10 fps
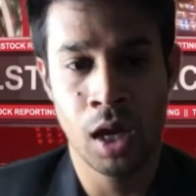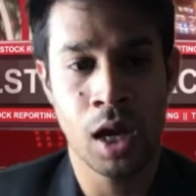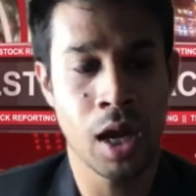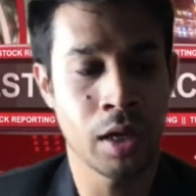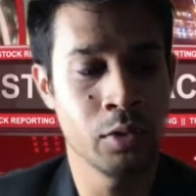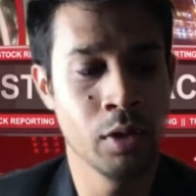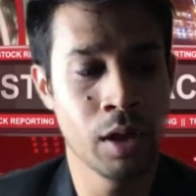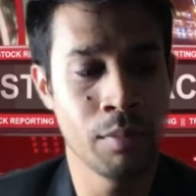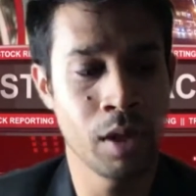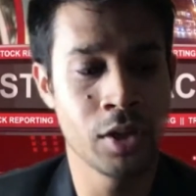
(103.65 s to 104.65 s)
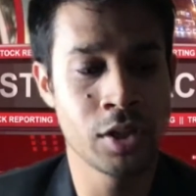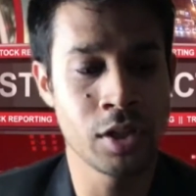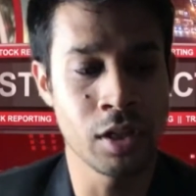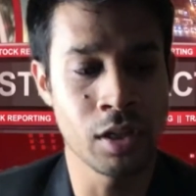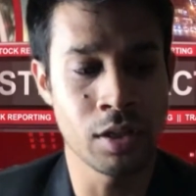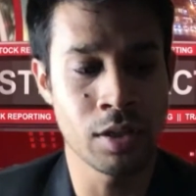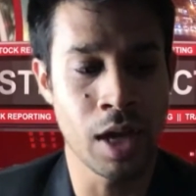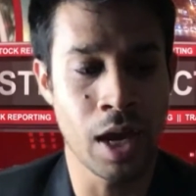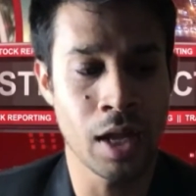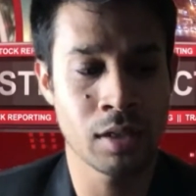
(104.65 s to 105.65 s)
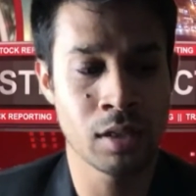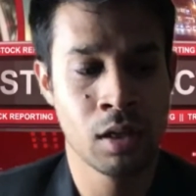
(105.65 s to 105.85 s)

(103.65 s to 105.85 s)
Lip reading: and you had mentioned that